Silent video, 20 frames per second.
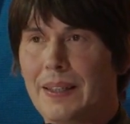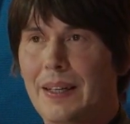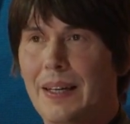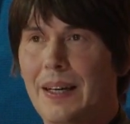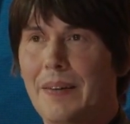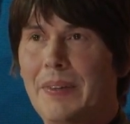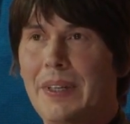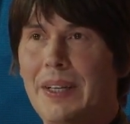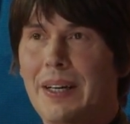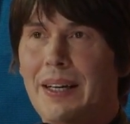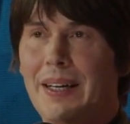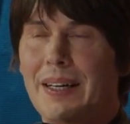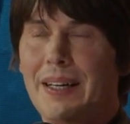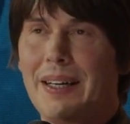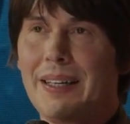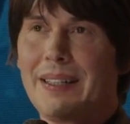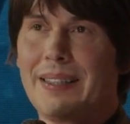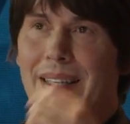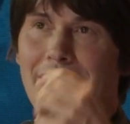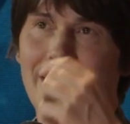I mean,
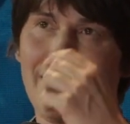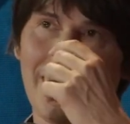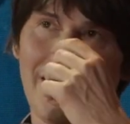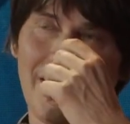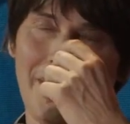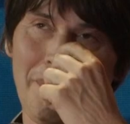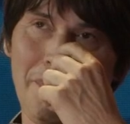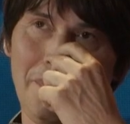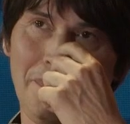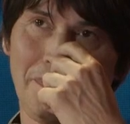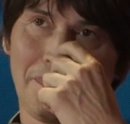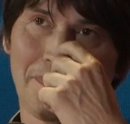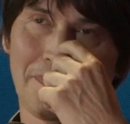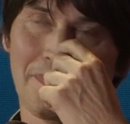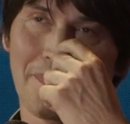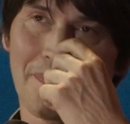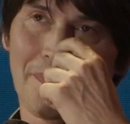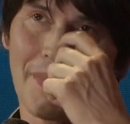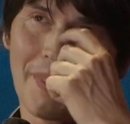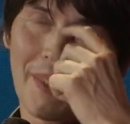I think I'm
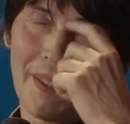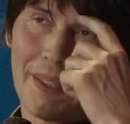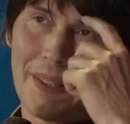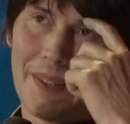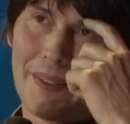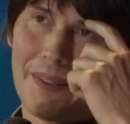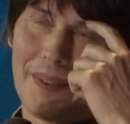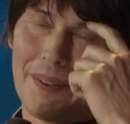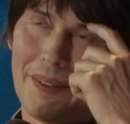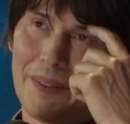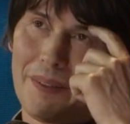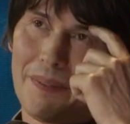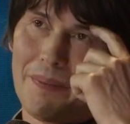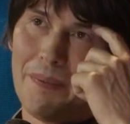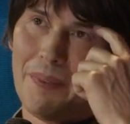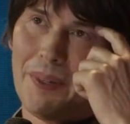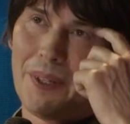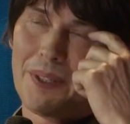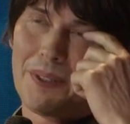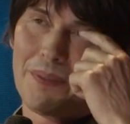
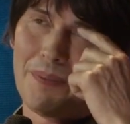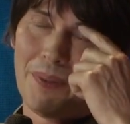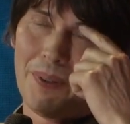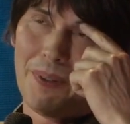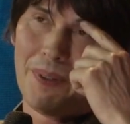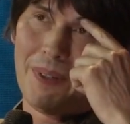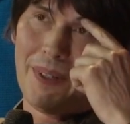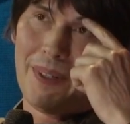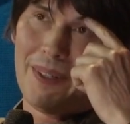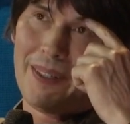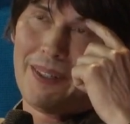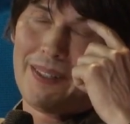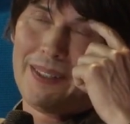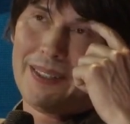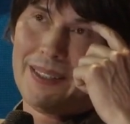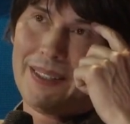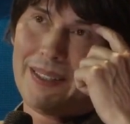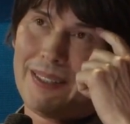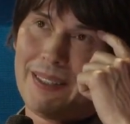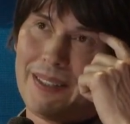much more
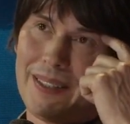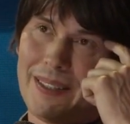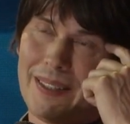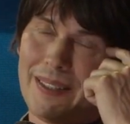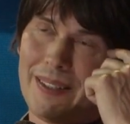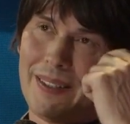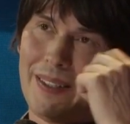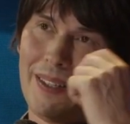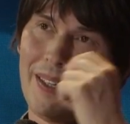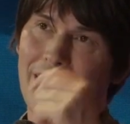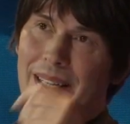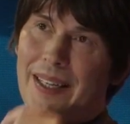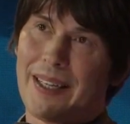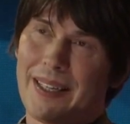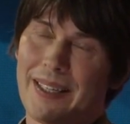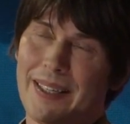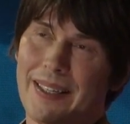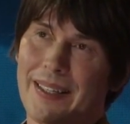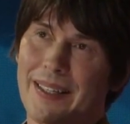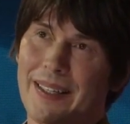
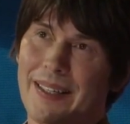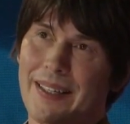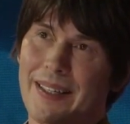like